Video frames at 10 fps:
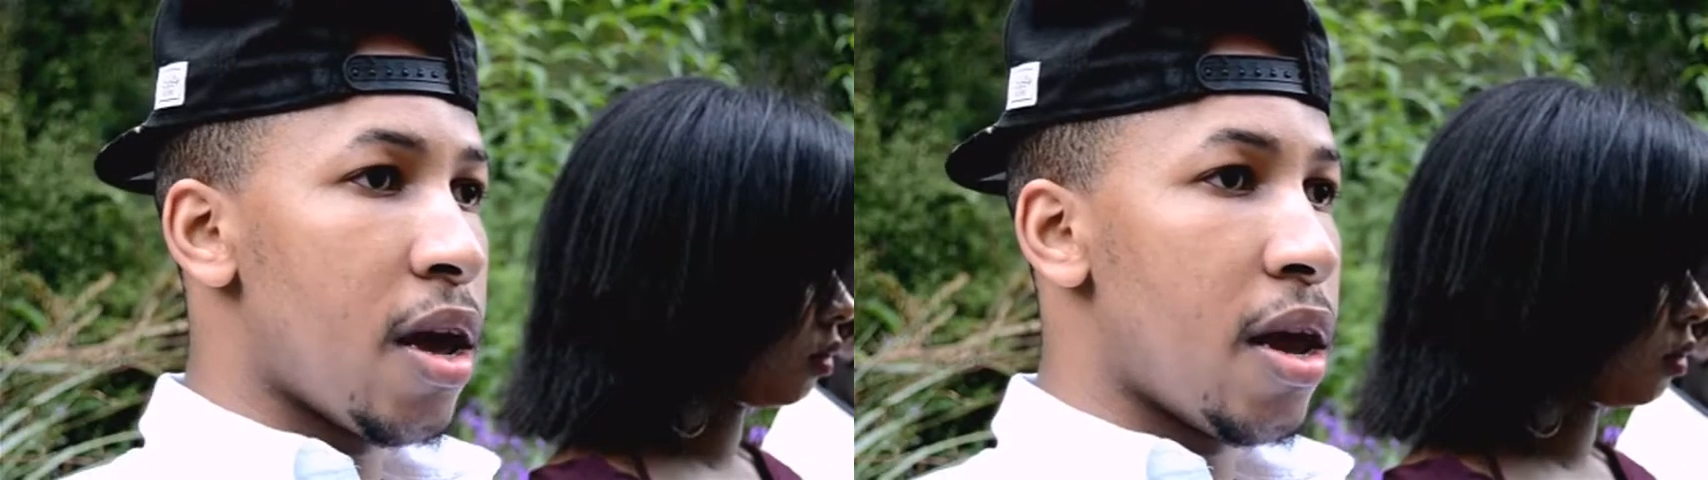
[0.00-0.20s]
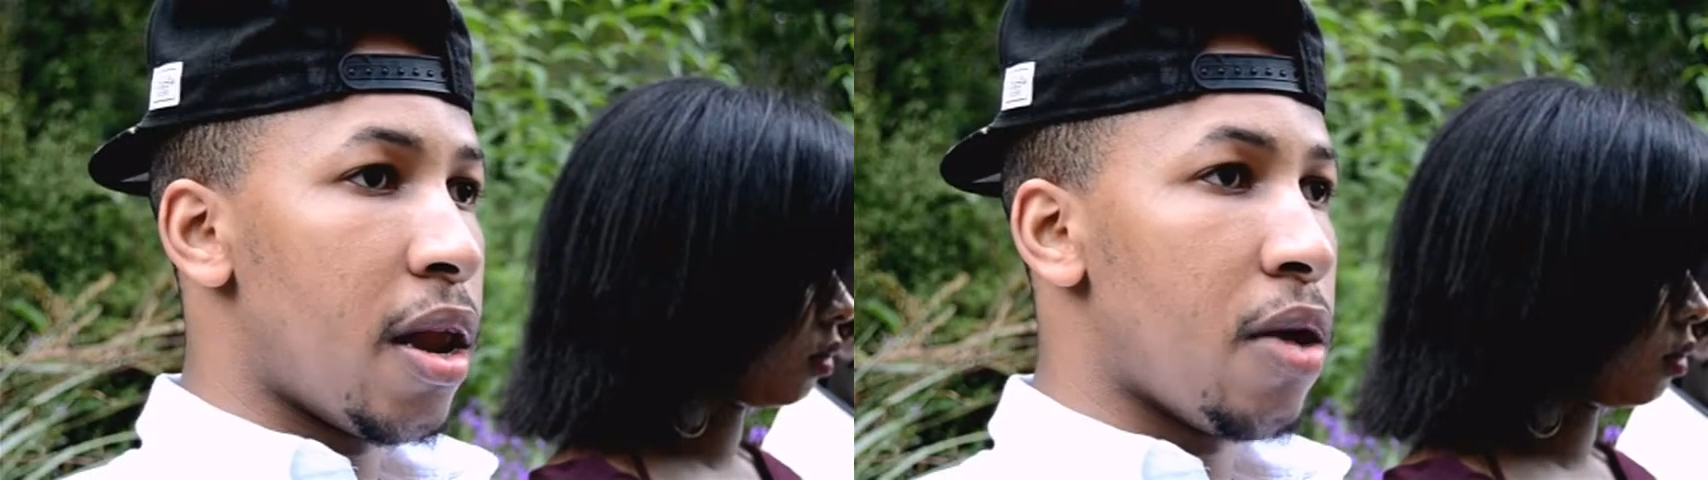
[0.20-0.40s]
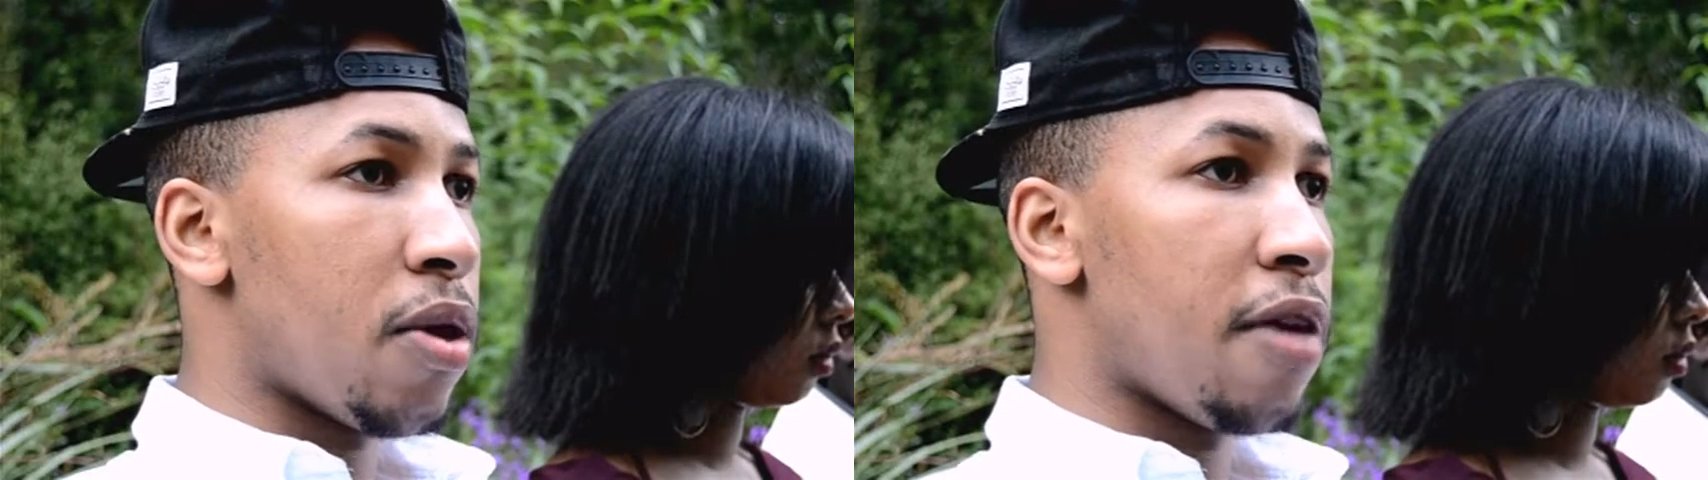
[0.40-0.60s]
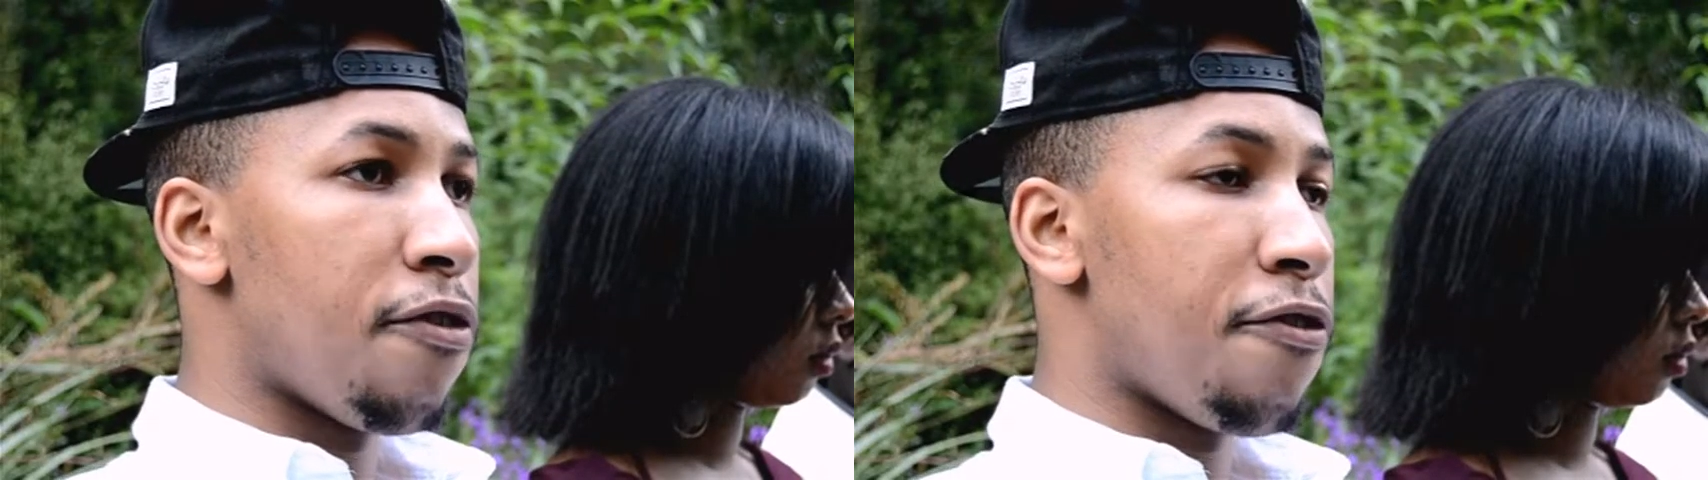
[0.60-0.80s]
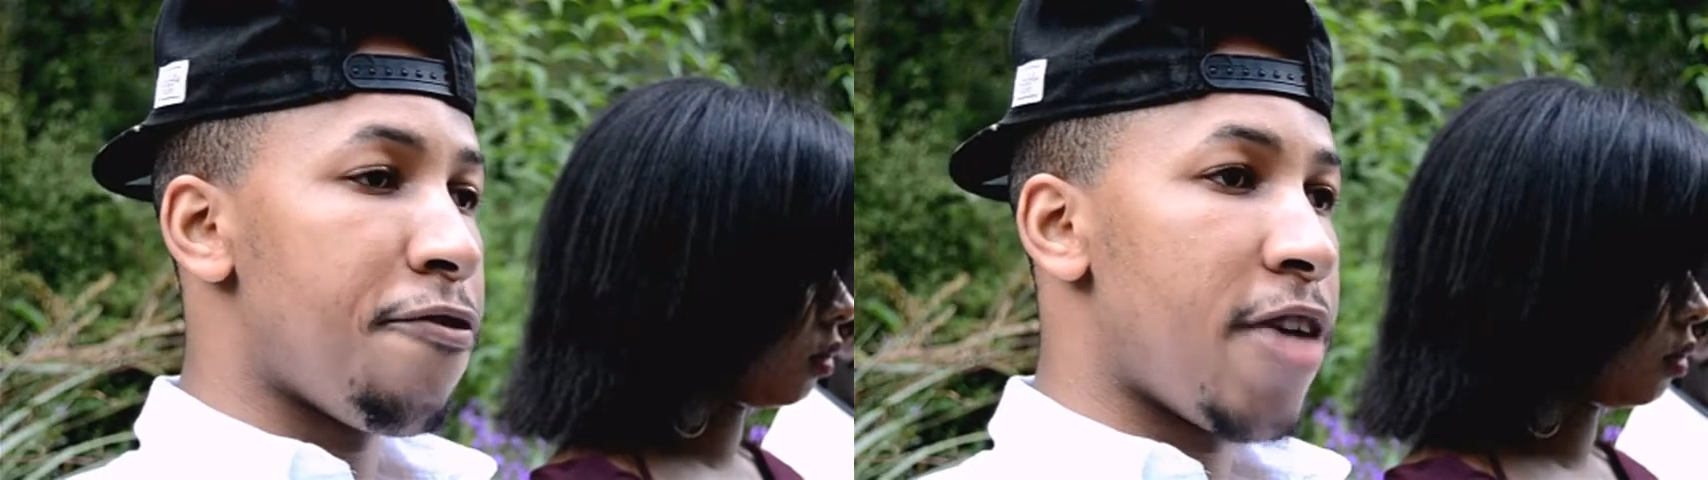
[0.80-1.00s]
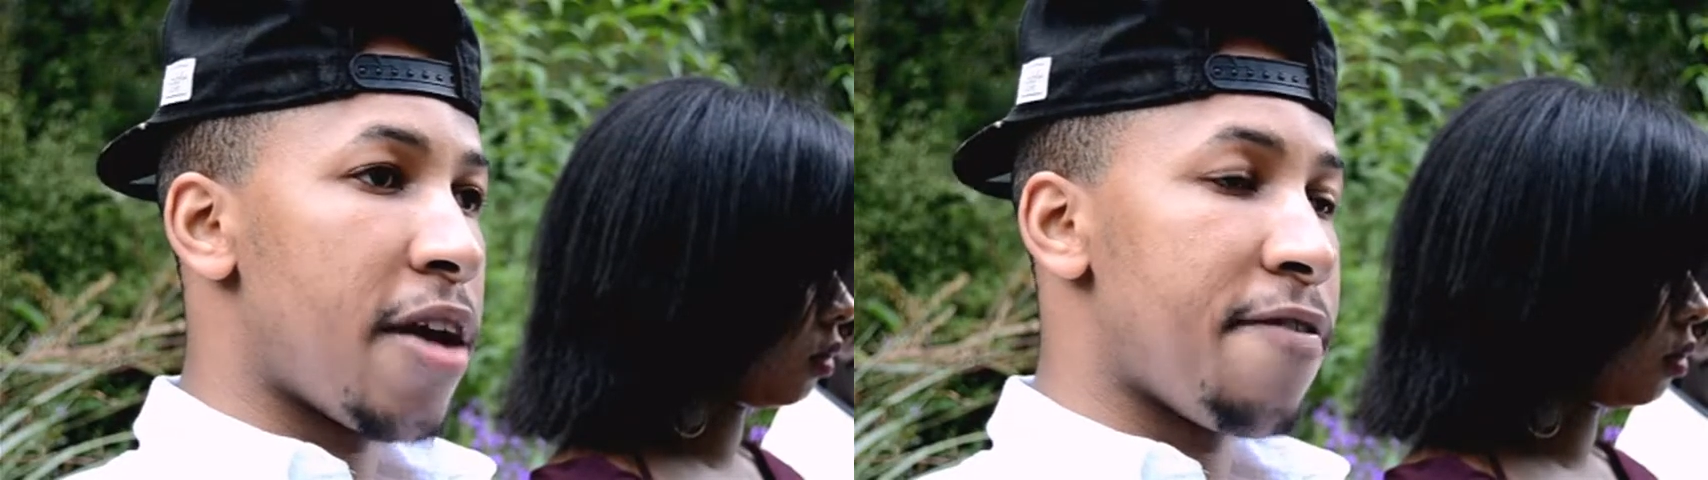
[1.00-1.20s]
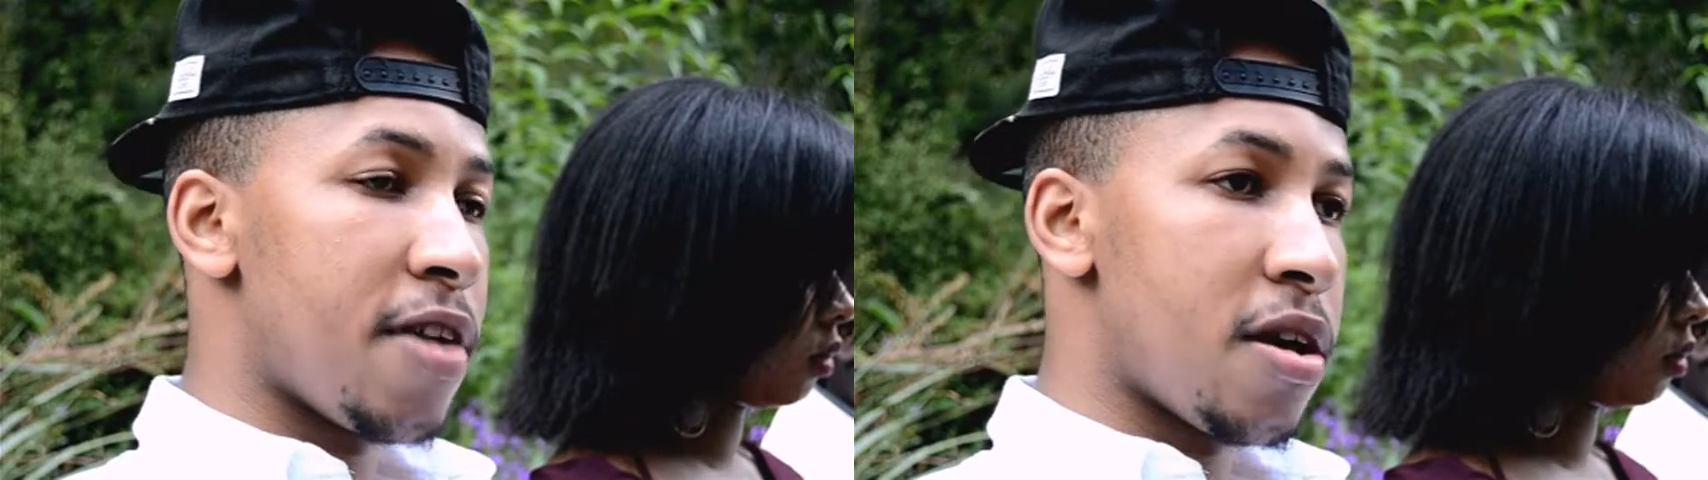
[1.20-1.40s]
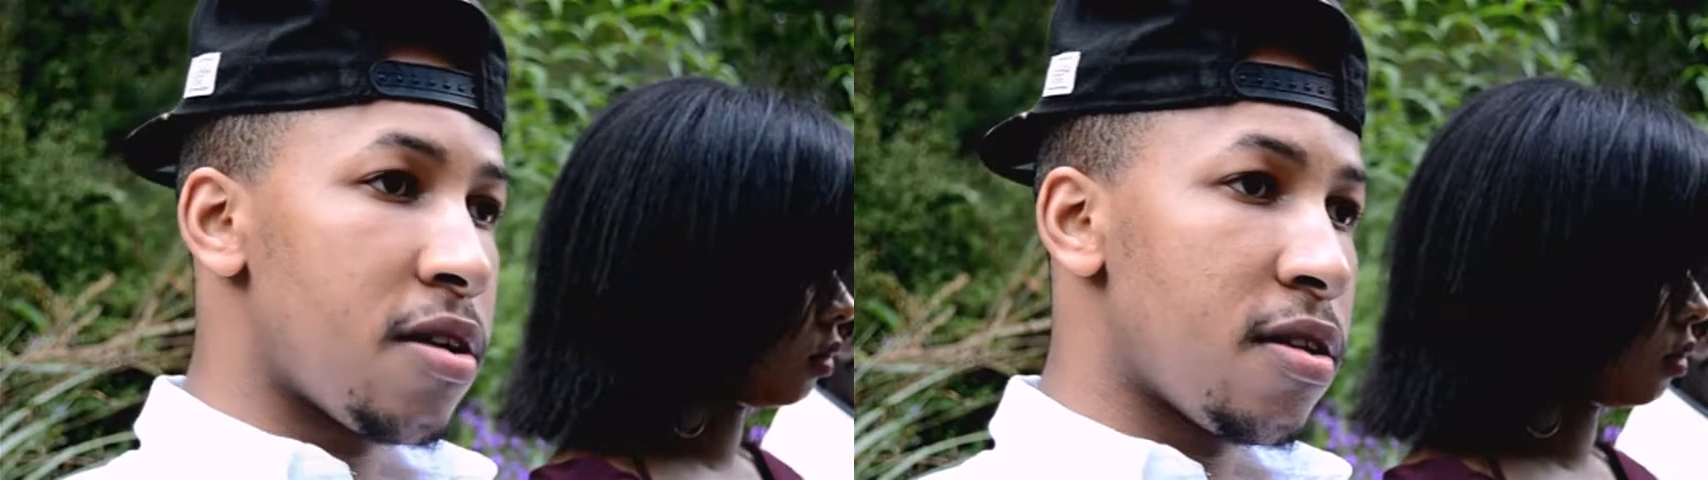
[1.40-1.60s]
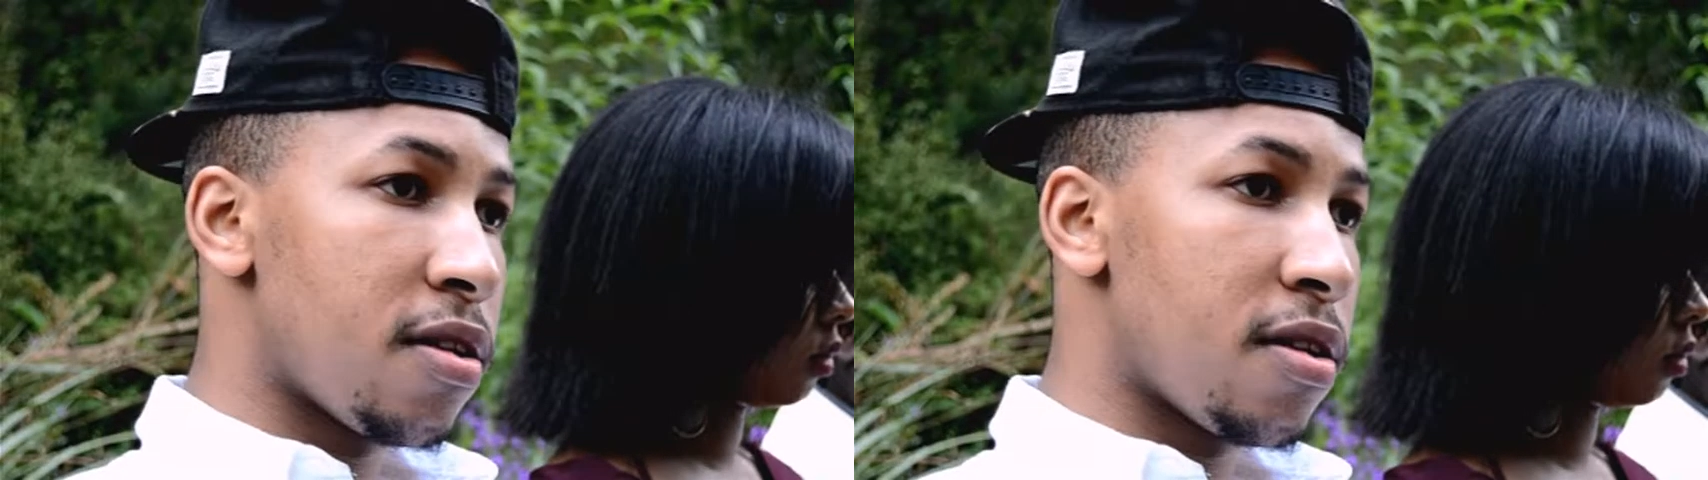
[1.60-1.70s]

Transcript: in the UK for 5 years,